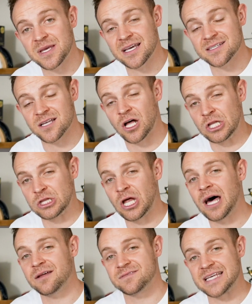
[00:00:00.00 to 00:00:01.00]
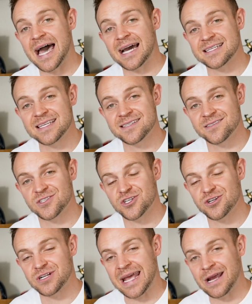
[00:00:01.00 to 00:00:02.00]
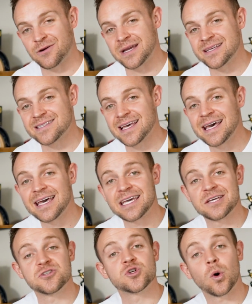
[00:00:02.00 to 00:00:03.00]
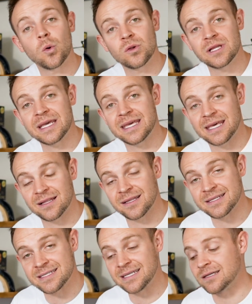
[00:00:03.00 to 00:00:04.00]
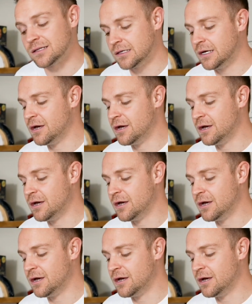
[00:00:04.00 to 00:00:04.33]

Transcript: because a lot of taxes in certain areas can totally kill a deal.